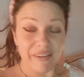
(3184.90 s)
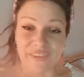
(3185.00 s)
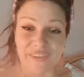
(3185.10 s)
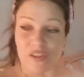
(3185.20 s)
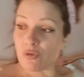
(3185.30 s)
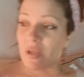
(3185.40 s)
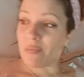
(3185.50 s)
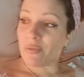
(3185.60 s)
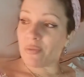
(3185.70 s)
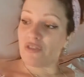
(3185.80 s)
Those
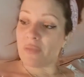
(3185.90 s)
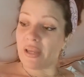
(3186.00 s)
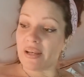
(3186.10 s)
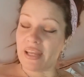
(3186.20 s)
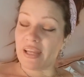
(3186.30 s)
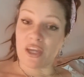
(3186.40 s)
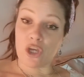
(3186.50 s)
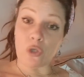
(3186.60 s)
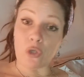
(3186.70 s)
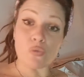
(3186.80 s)
people who've been in
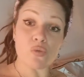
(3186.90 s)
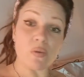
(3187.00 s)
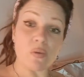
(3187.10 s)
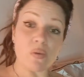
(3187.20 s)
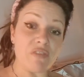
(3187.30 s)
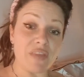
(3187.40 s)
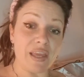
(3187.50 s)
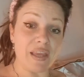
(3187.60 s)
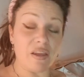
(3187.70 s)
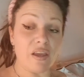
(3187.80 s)
cahoots with
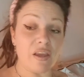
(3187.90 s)
everything.